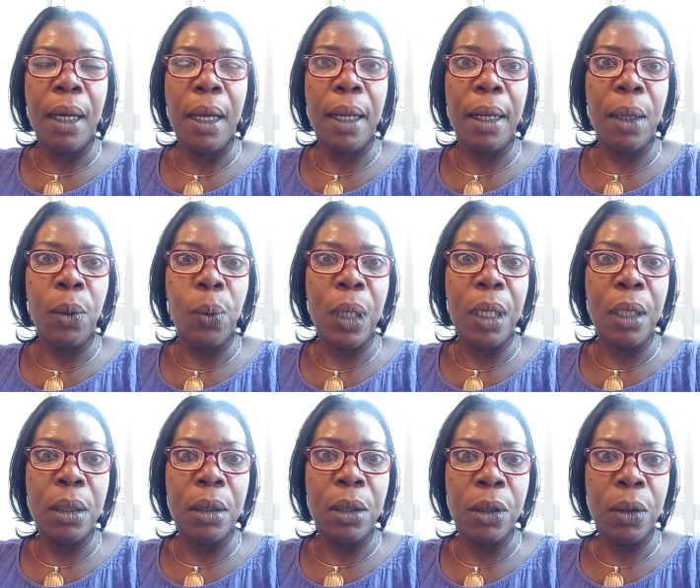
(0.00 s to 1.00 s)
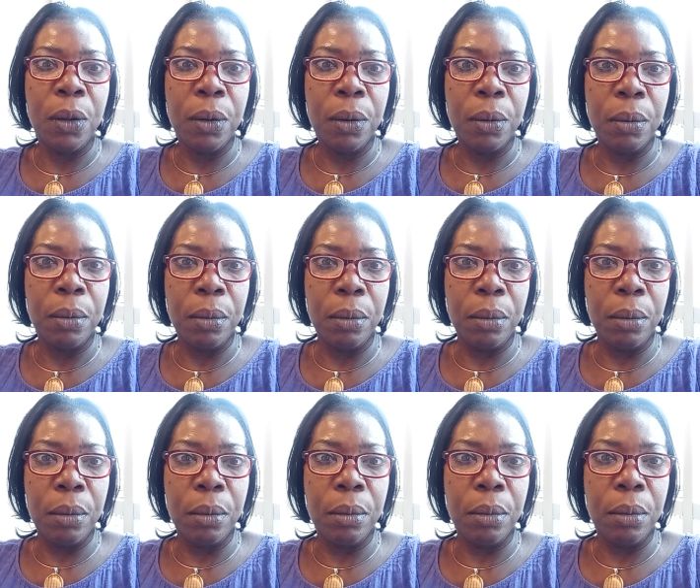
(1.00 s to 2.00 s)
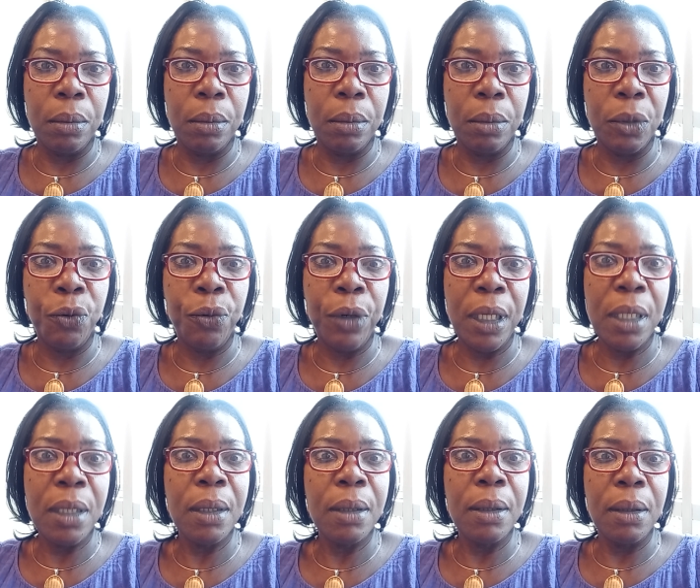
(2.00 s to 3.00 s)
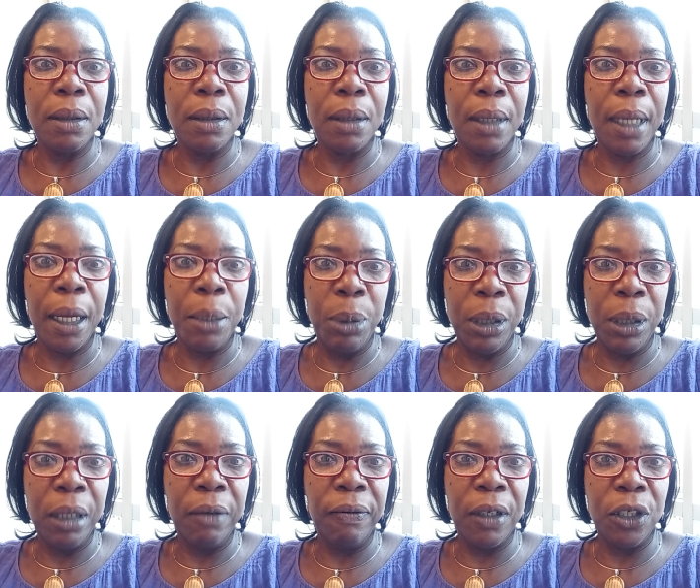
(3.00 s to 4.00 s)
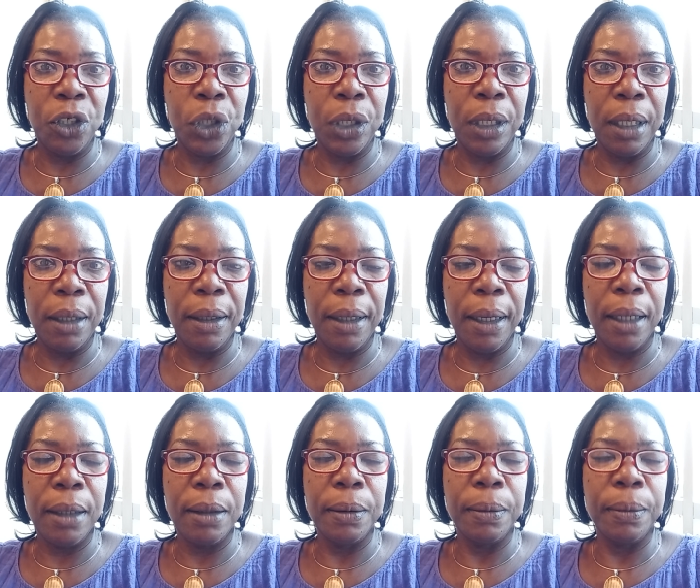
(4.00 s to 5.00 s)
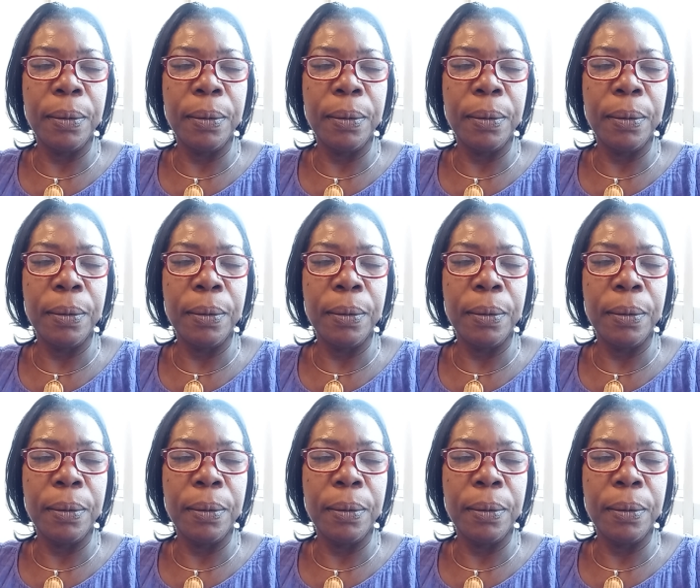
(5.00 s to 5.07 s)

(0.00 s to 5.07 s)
And I went into the reasons I believe that she did that,